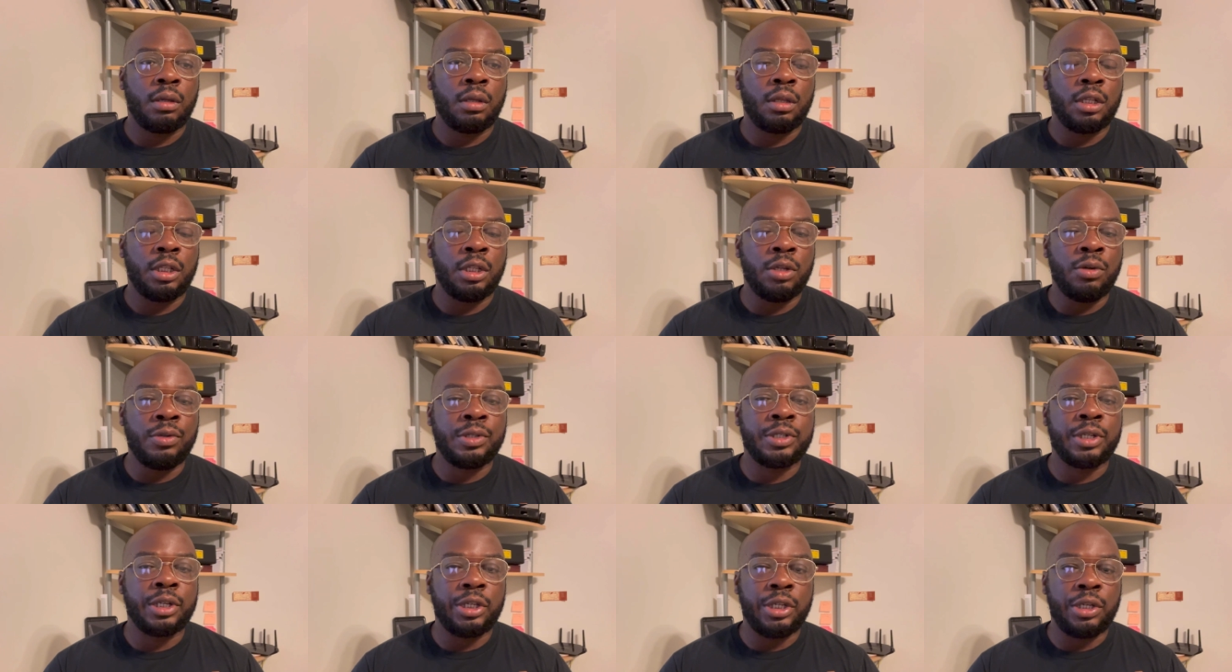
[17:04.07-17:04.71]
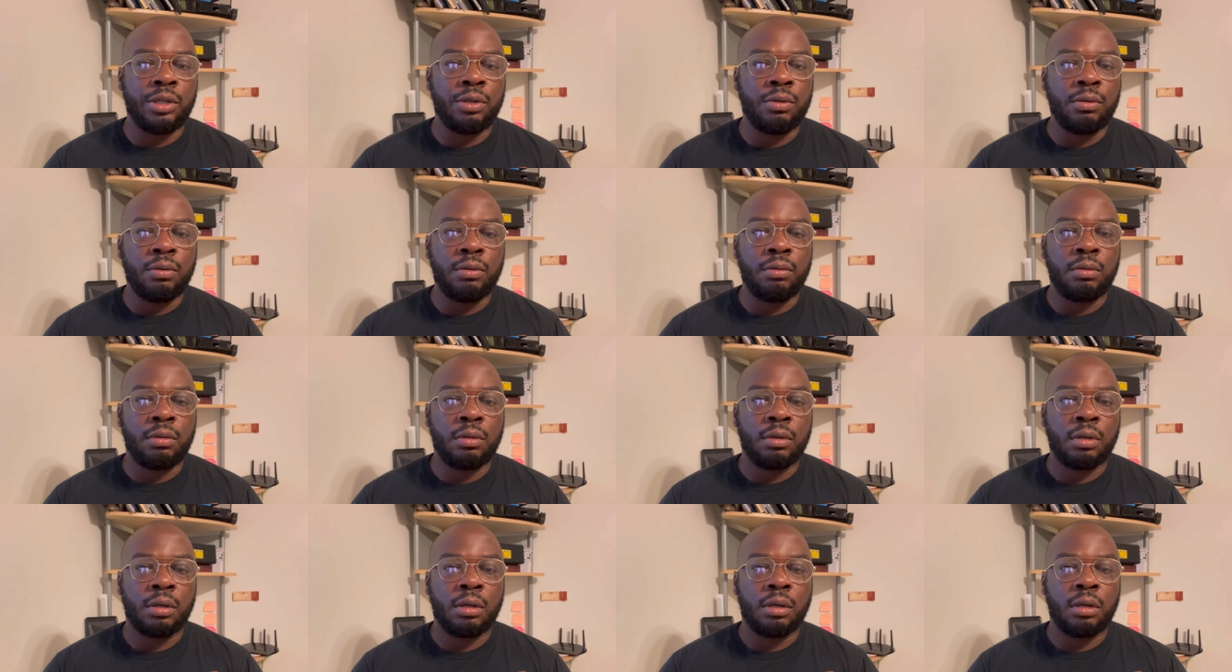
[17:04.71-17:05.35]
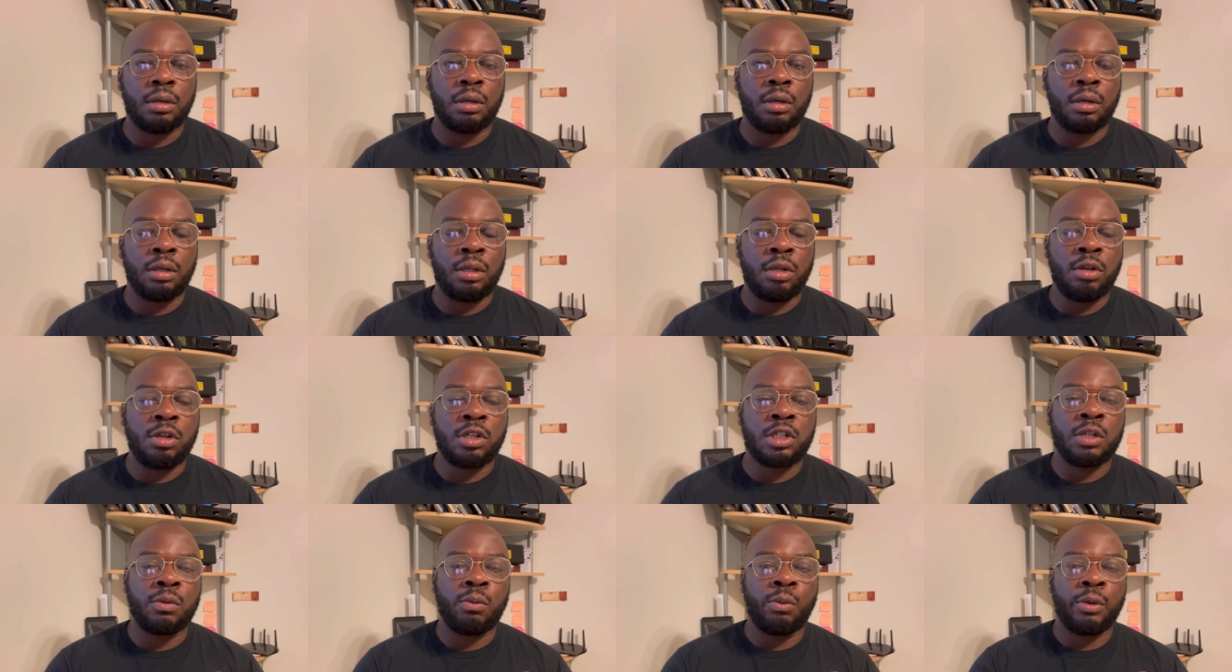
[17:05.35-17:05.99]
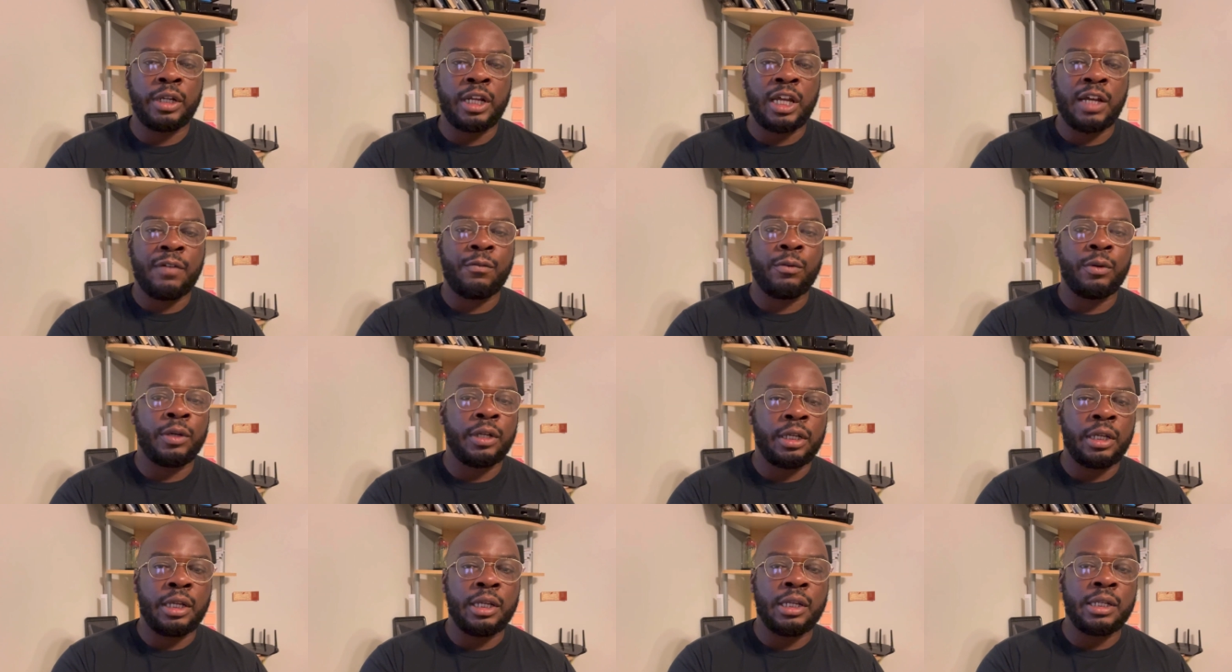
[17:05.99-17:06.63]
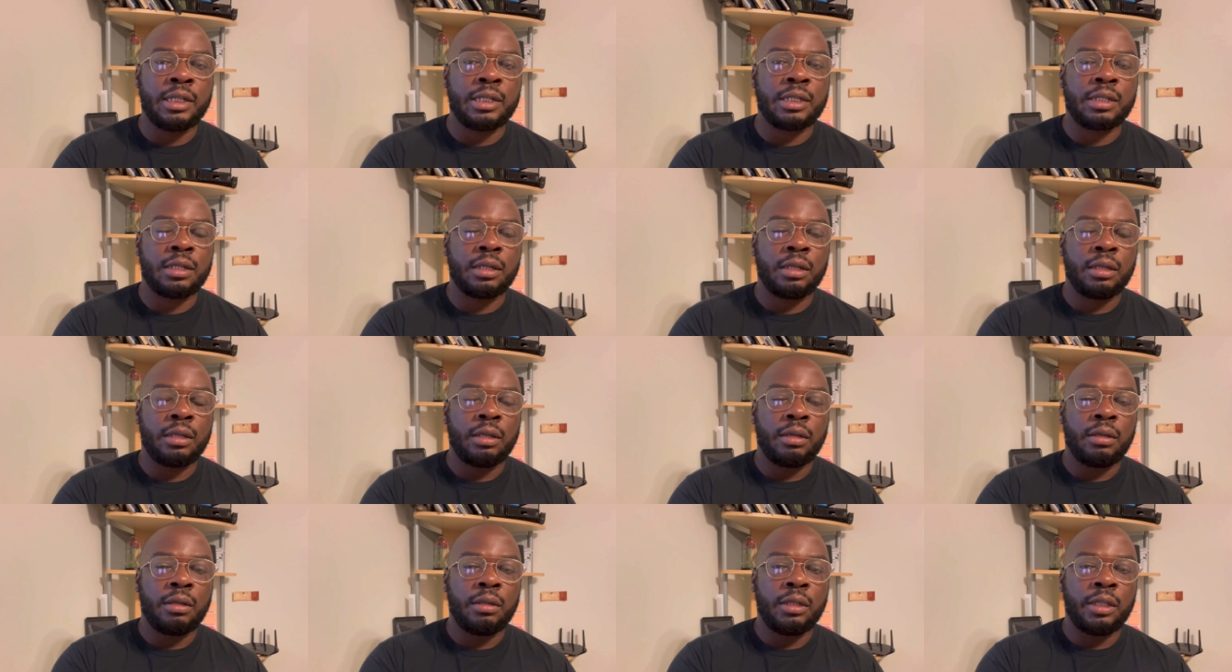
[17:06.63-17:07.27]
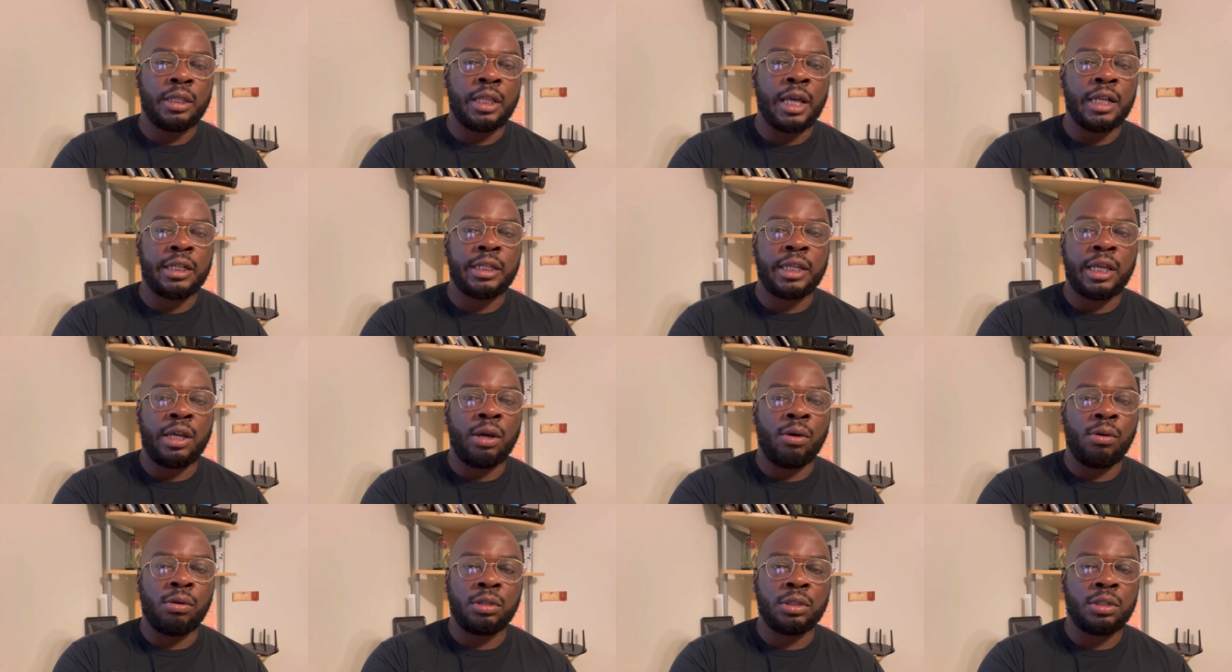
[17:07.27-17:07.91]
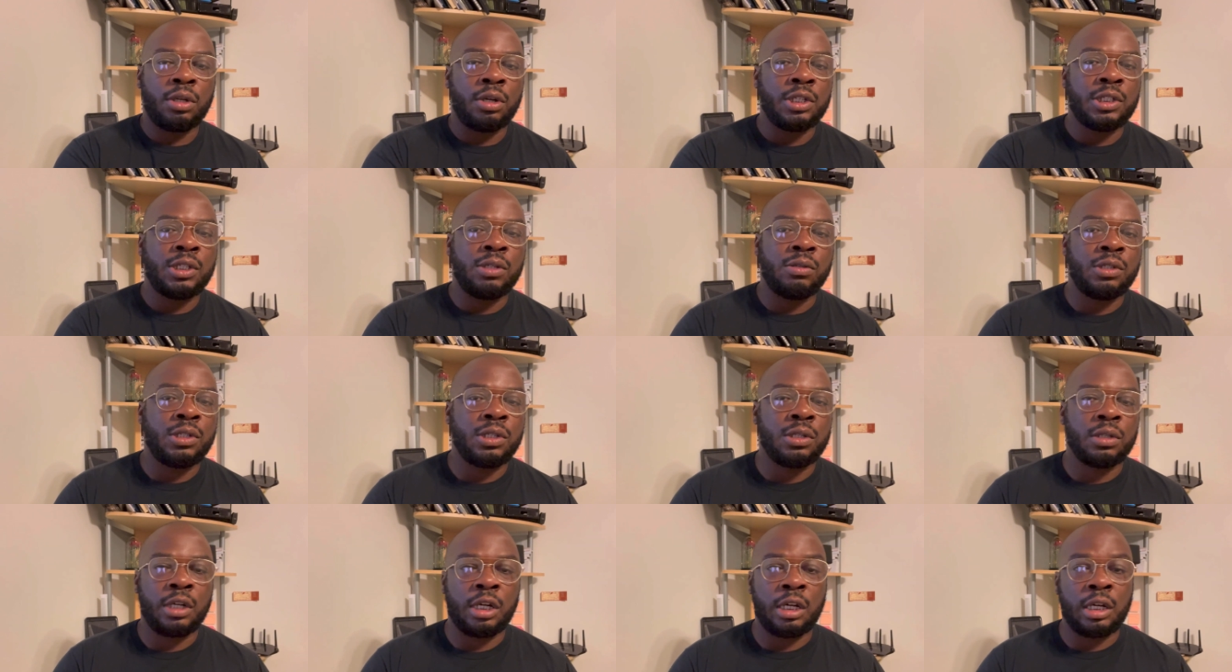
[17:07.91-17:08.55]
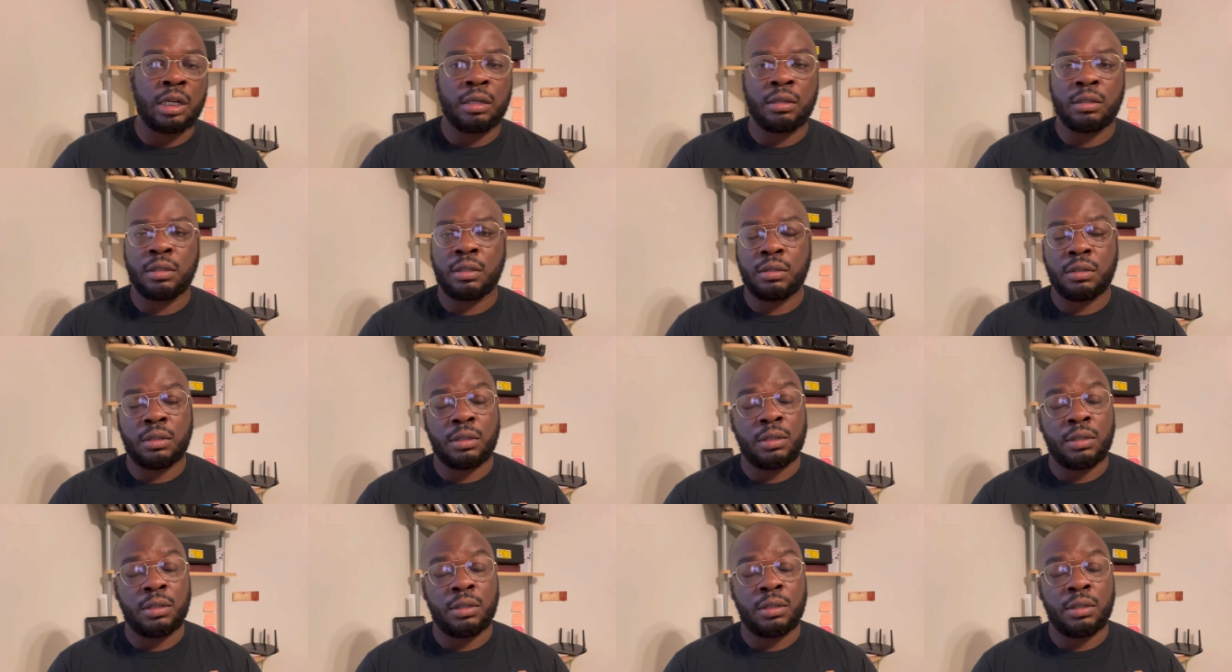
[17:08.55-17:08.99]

losing you or losing whatever it is that they hold on to, to, uh,